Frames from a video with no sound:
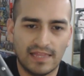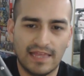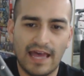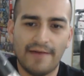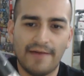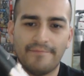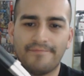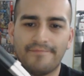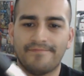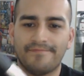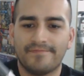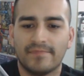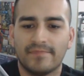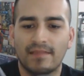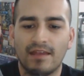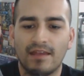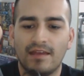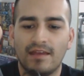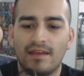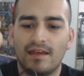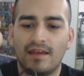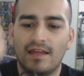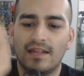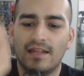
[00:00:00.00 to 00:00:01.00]
like that,
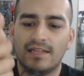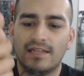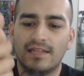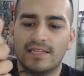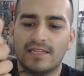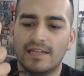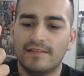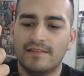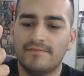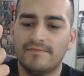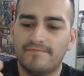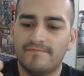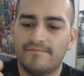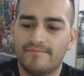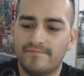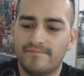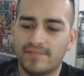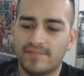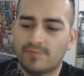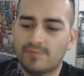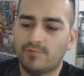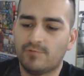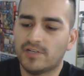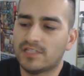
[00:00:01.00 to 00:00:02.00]
and it's in.
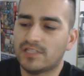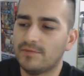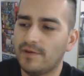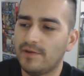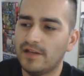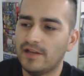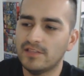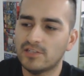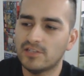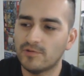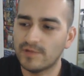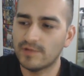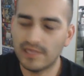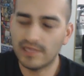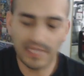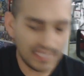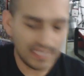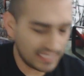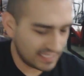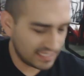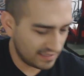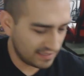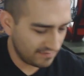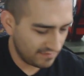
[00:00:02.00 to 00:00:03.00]
Just push the button to
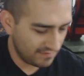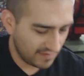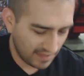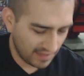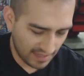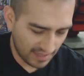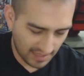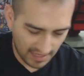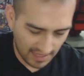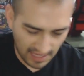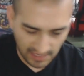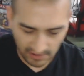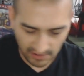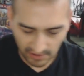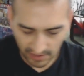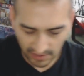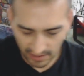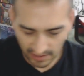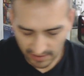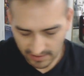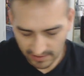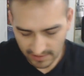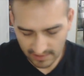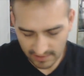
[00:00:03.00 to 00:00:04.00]
release and
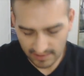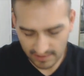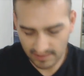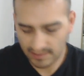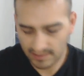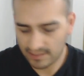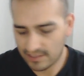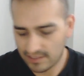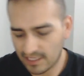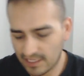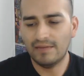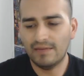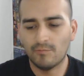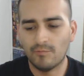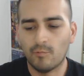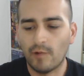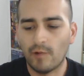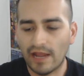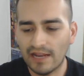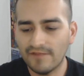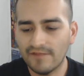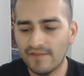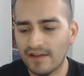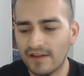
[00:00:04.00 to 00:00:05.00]
you're good. The
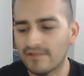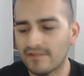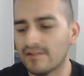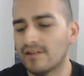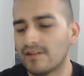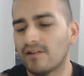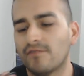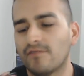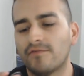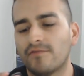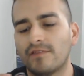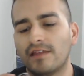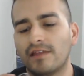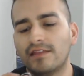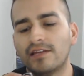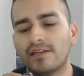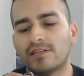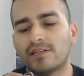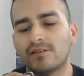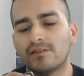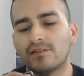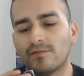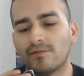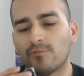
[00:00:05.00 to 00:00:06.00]
weight of it, you know, for the
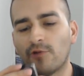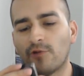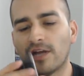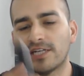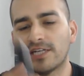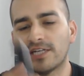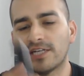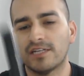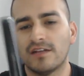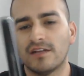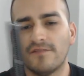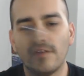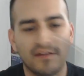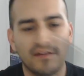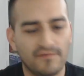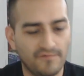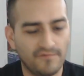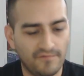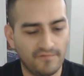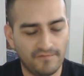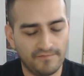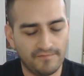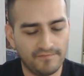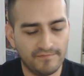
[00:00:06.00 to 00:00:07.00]
initial impression of it,
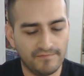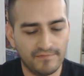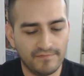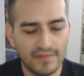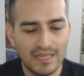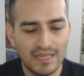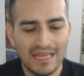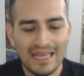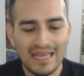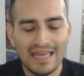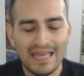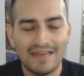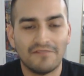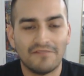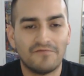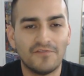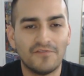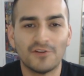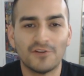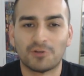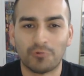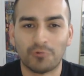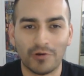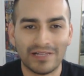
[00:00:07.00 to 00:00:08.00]
it
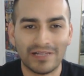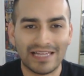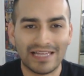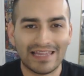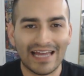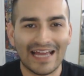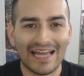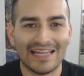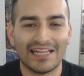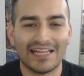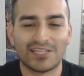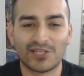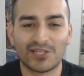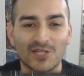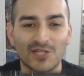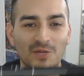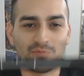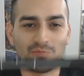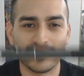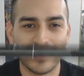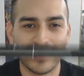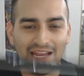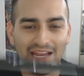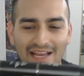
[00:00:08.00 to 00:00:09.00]
feels really light. It's
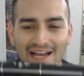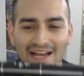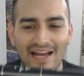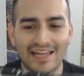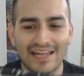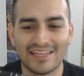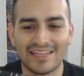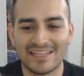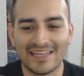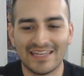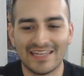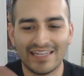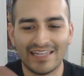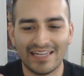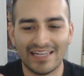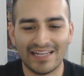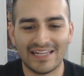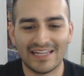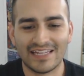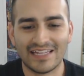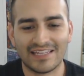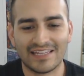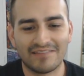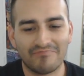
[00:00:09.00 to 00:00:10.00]
super light, guys. This
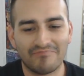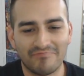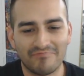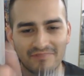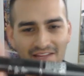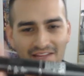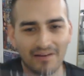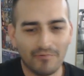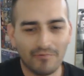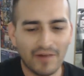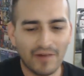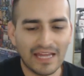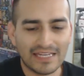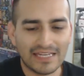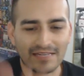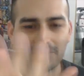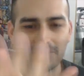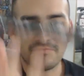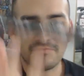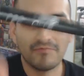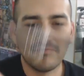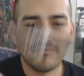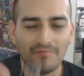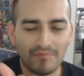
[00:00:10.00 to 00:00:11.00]
thing is, it
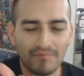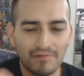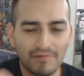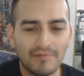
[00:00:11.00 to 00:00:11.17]
weighs